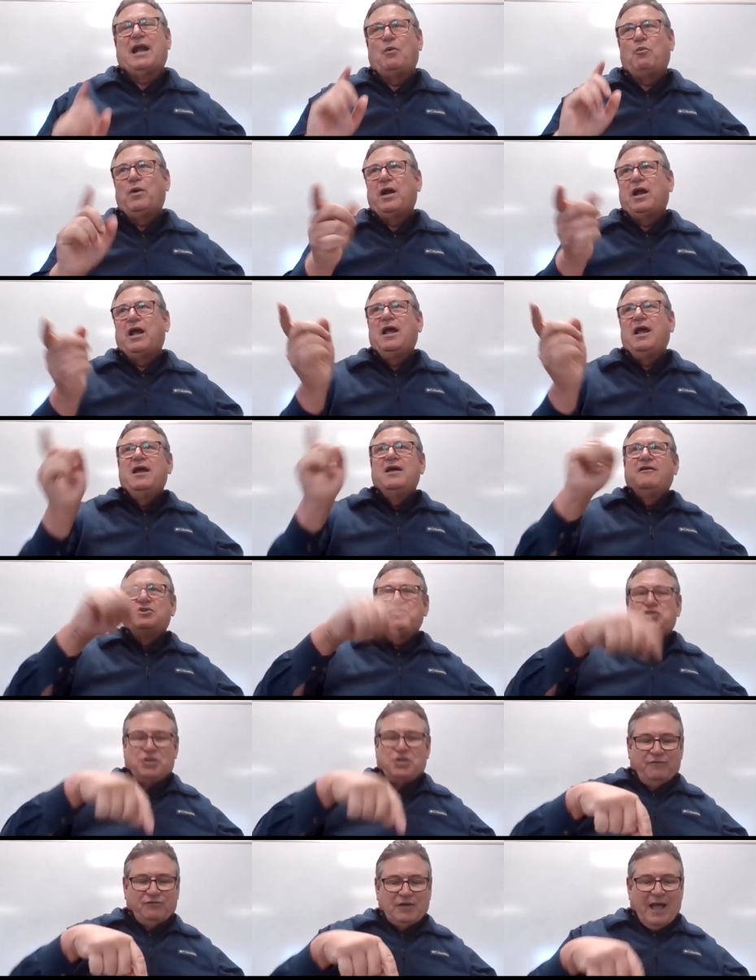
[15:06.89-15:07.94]
I want to
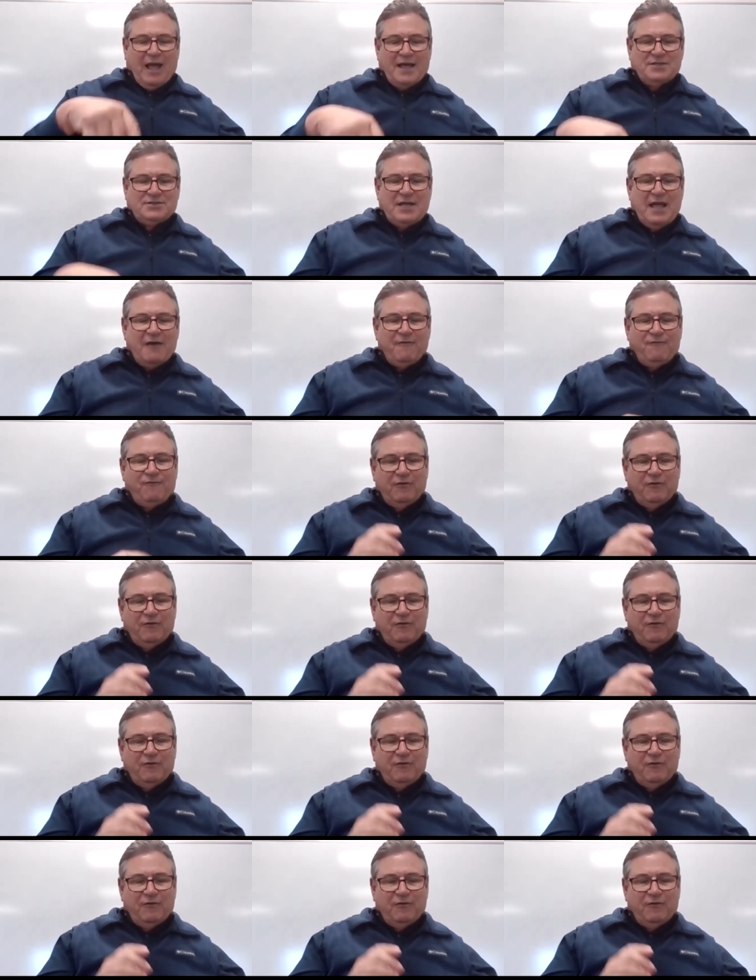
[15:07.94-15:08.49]
shift to Isaiah